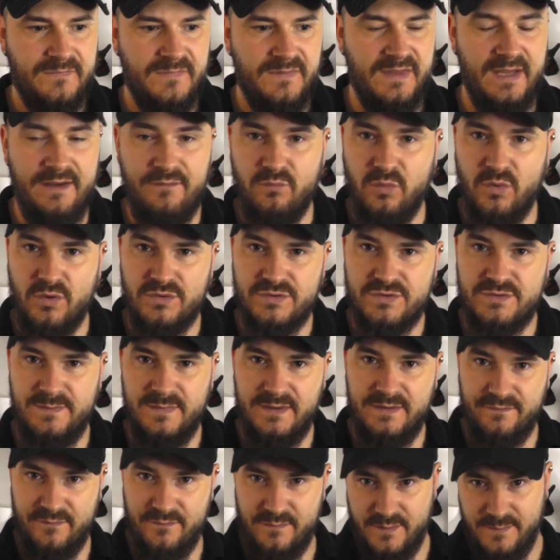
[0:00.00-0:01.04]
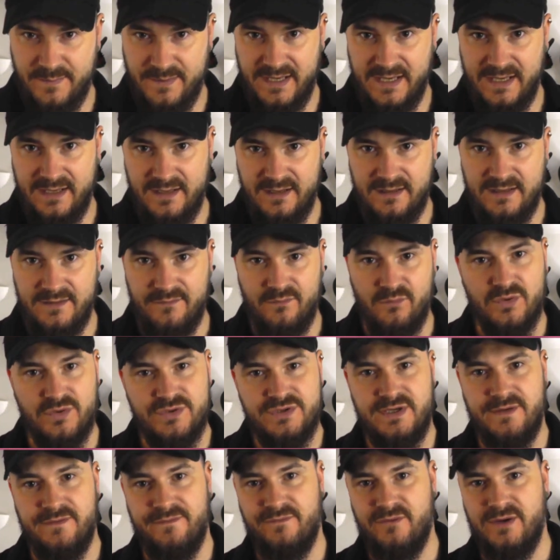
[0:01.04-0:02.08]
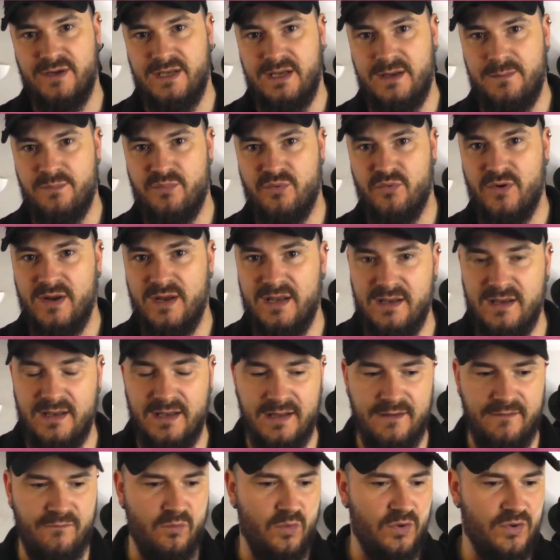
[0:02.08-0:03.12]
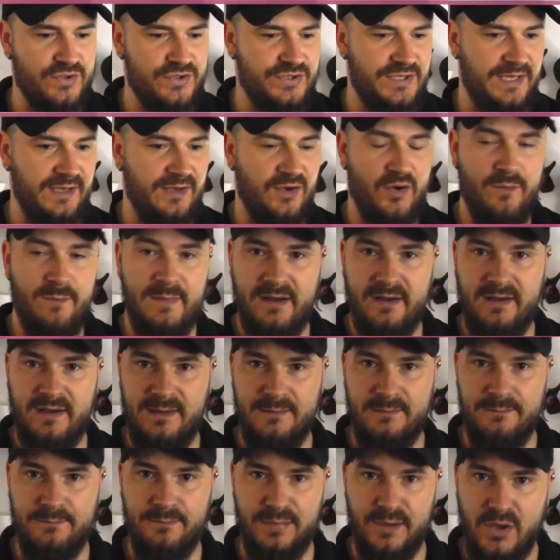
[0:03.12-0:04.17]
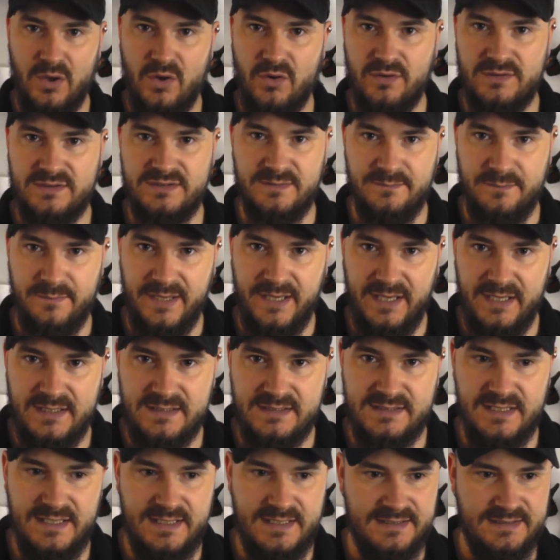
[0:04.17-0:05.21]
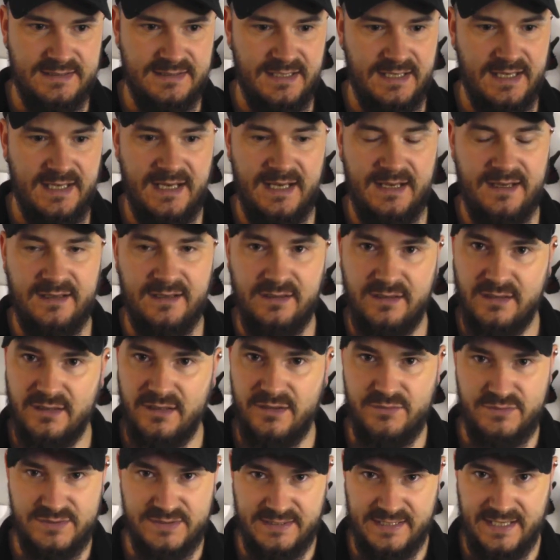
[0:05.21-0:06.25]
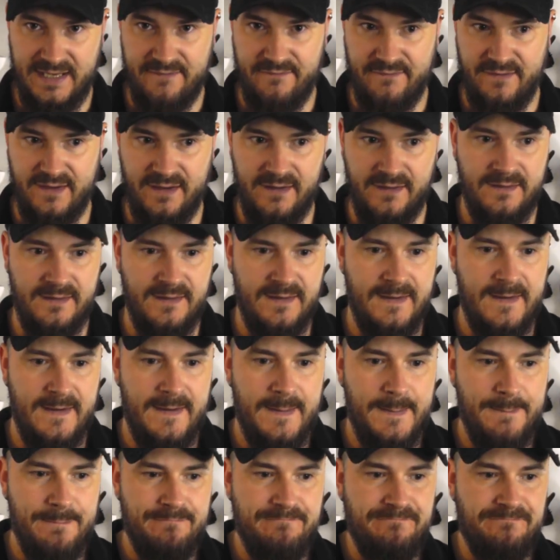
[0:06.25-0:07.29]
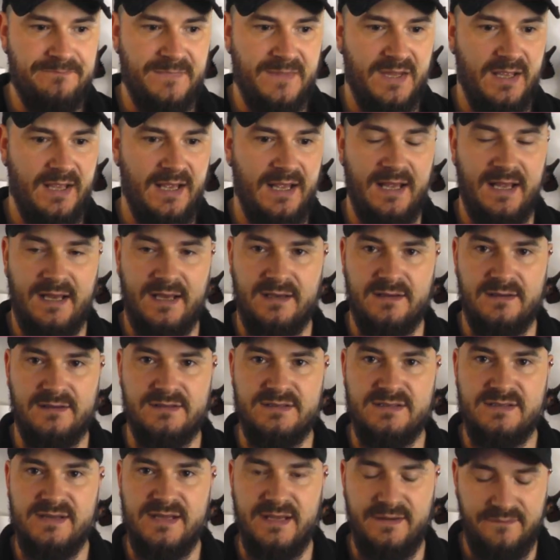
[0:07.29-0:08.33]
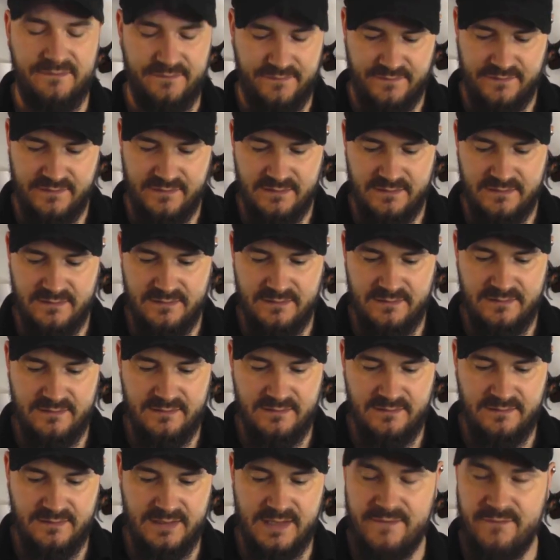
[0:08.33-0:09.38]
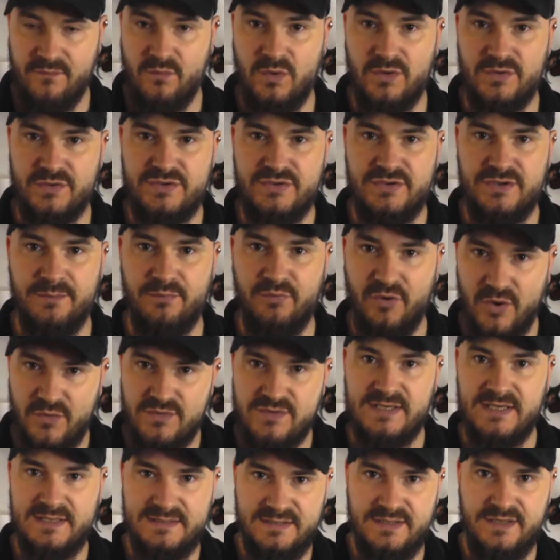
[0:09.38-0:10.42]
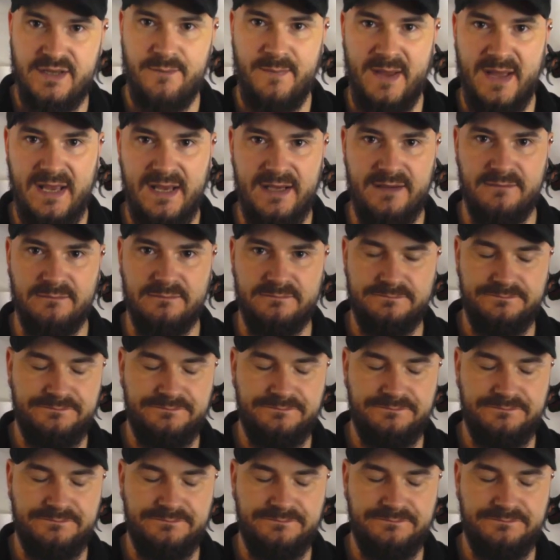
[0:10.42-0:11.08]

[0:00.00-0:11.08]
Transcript: They've watched me from the beginning. They've watched it 3D print, they've watched it come out in blocks and pieces and then glued together, and they've watched the process of the paint.